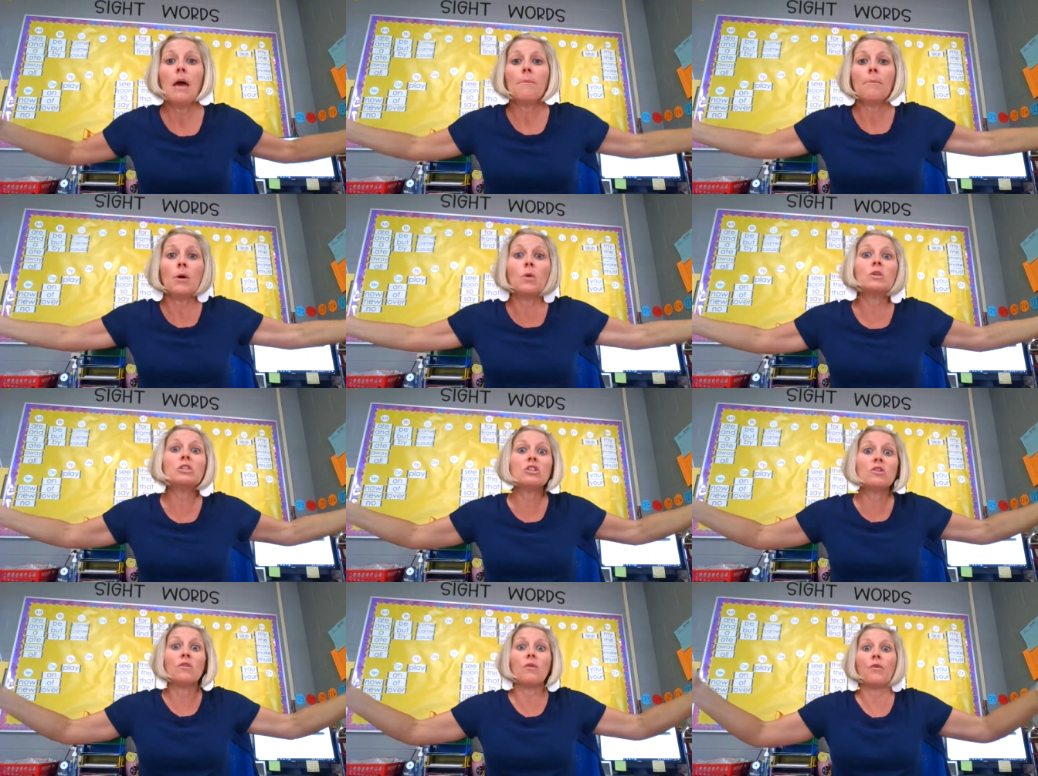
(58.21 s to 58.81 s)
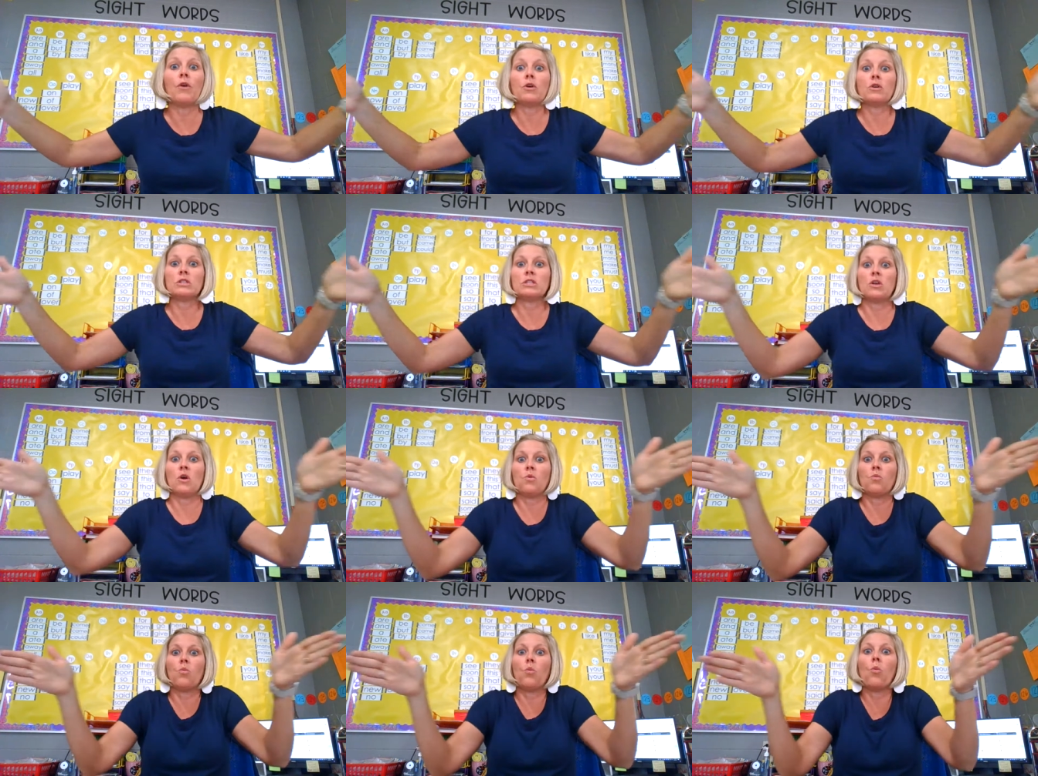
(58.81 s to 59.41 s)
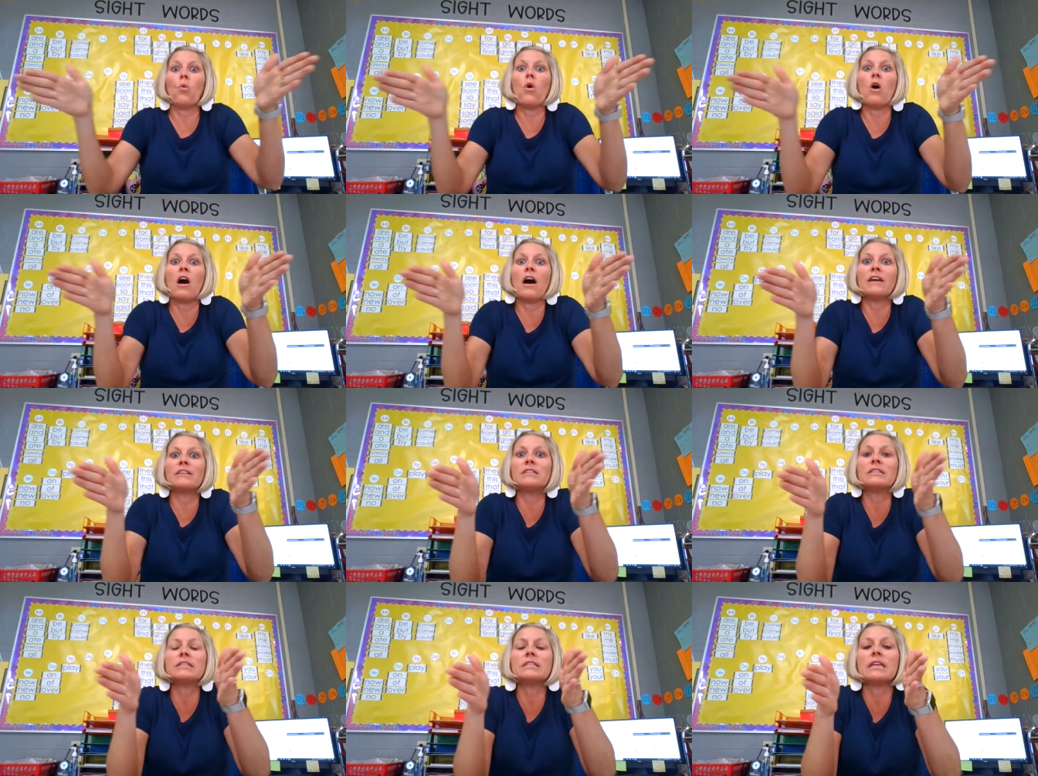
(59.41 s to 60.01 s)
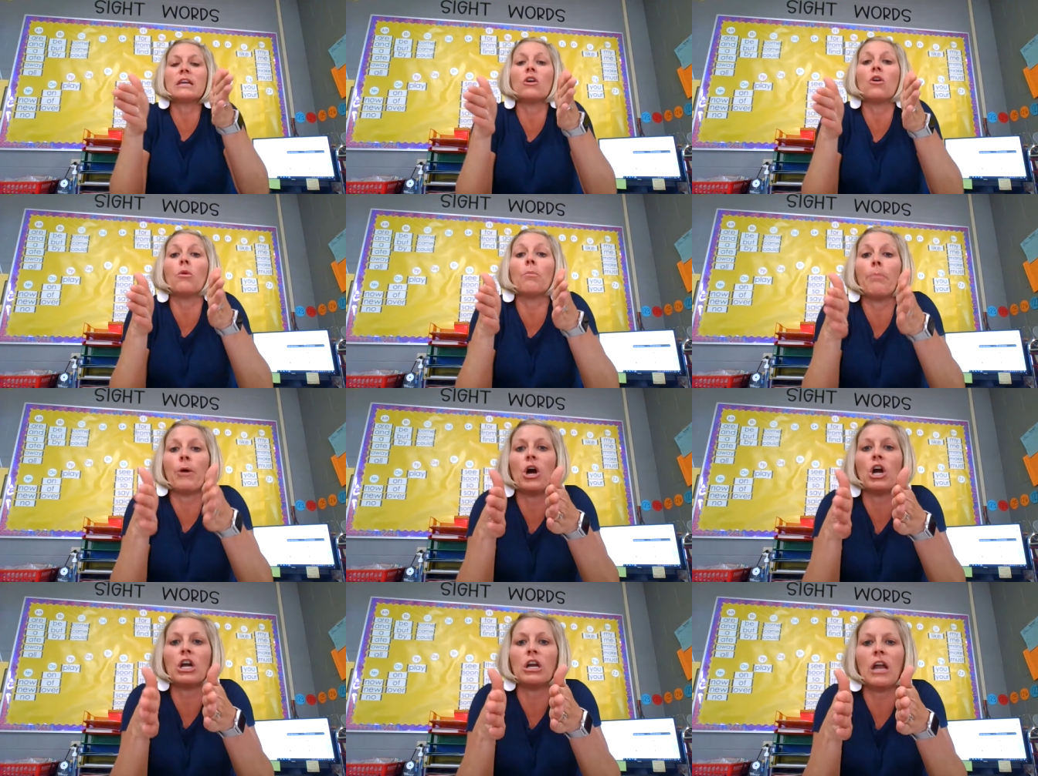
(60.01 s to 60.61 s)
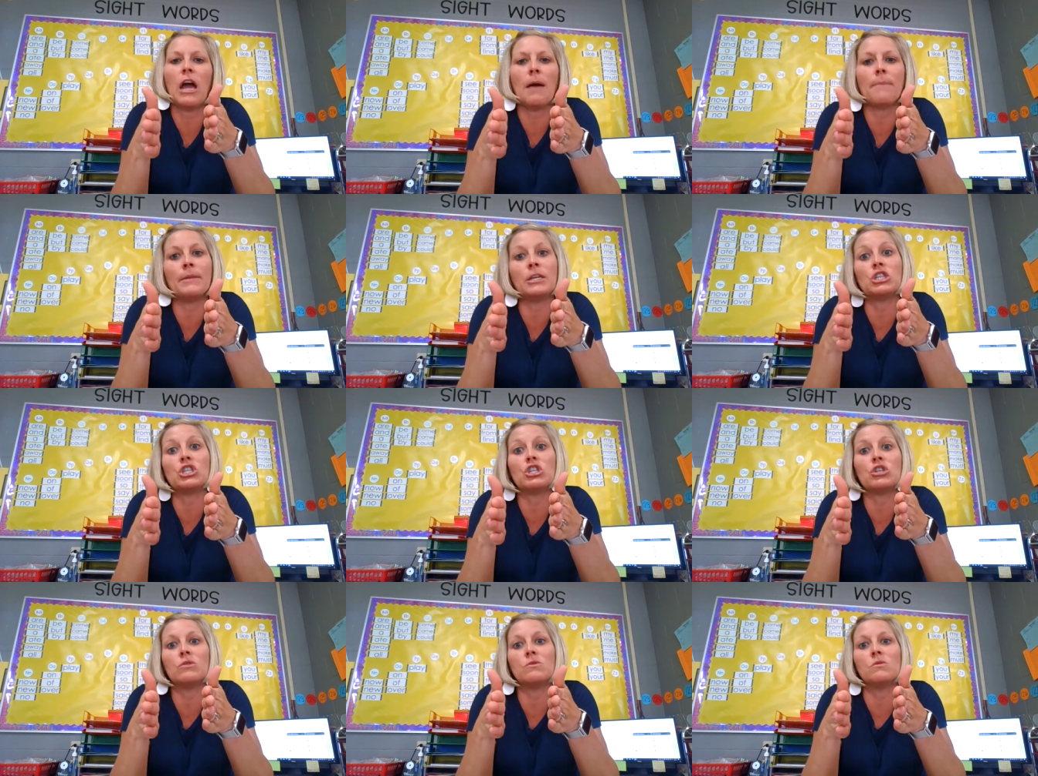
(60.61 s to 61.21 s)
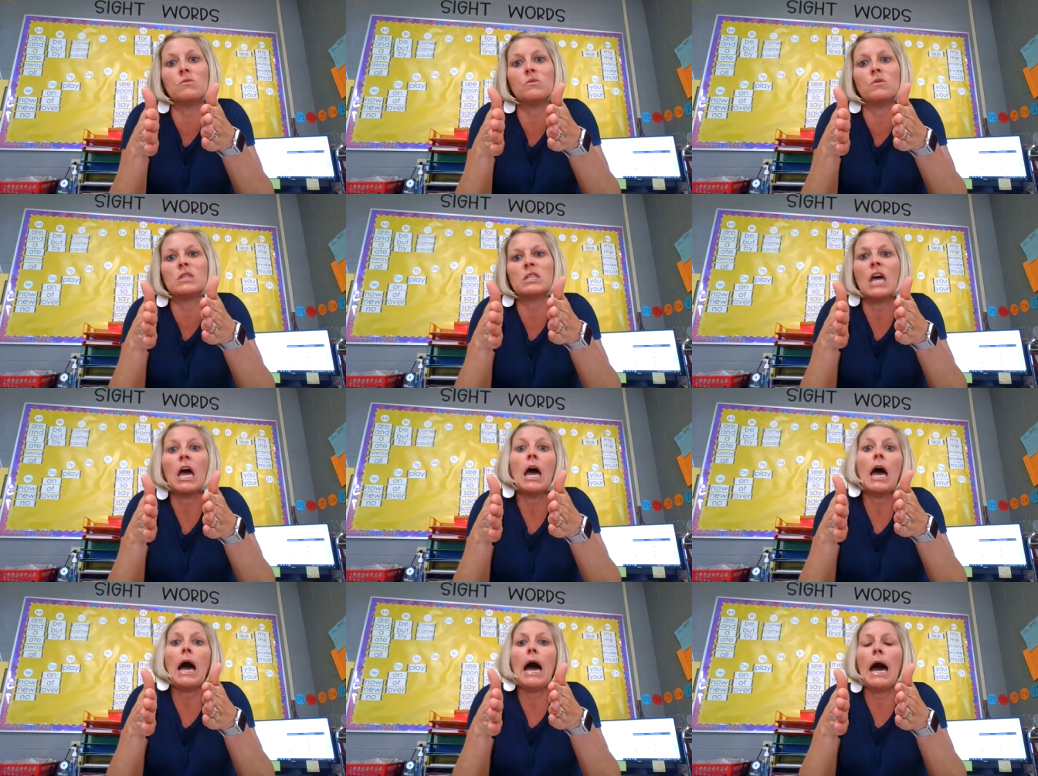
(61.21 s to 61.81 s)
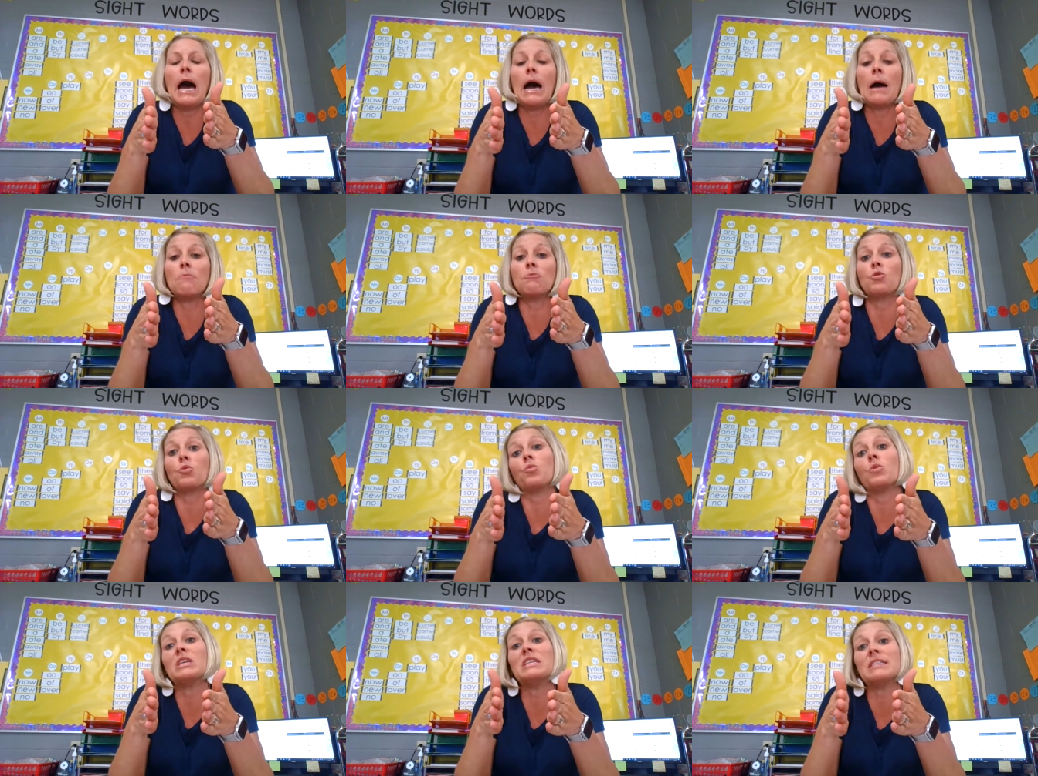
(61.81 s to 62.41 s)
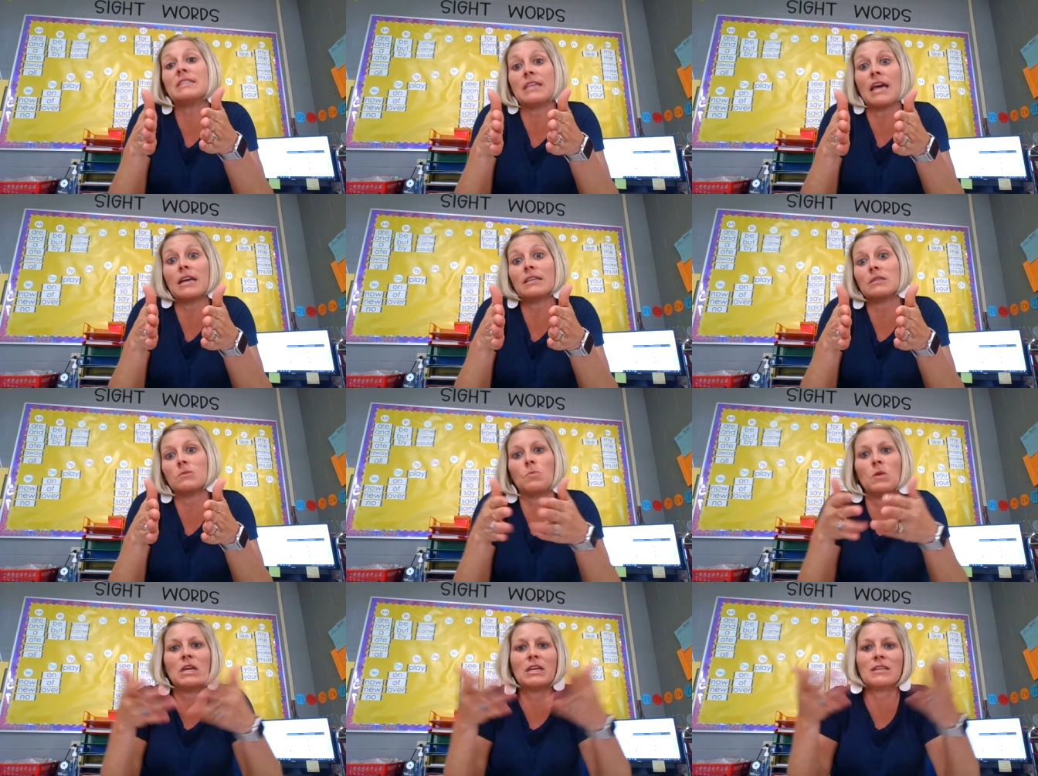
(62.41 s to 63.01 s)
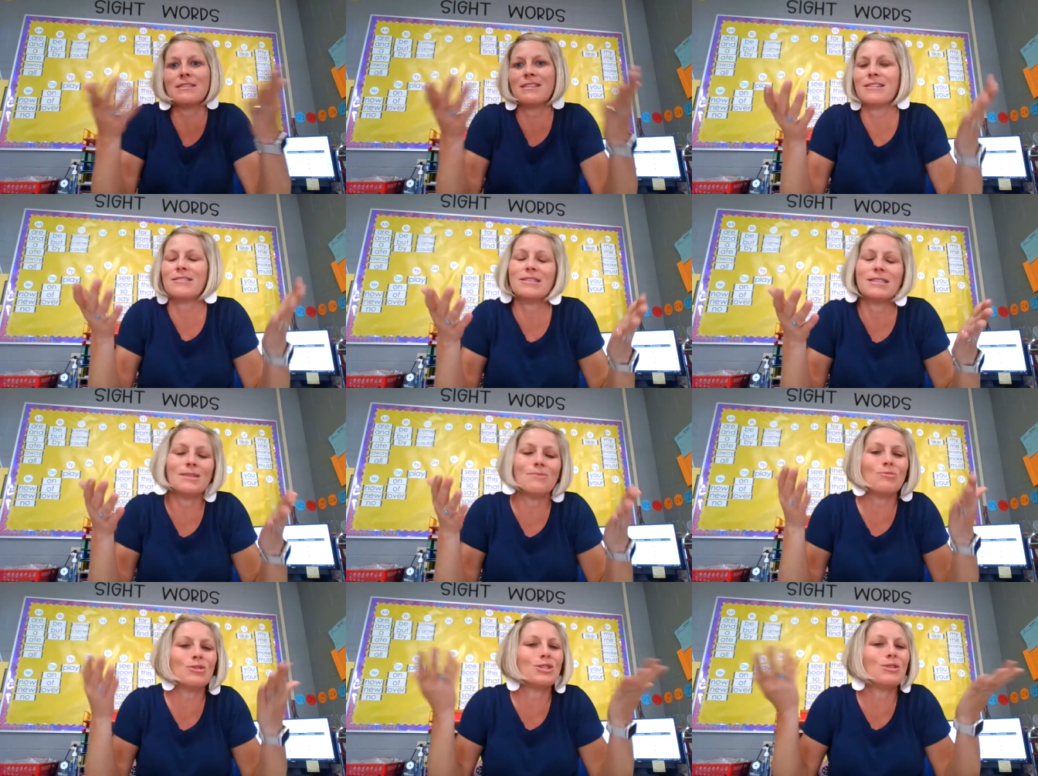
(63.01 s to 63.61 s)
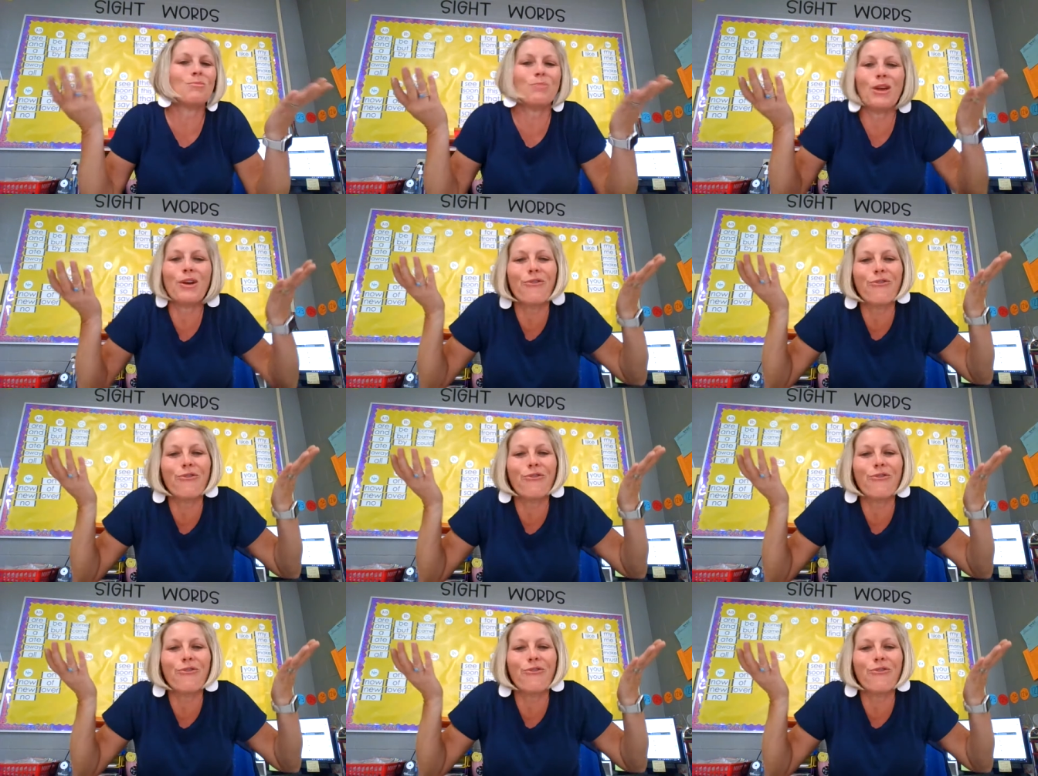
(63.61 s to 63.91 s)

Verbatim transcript: I want you to focus on one single part. I'm going to choose um, recess because that seems to be a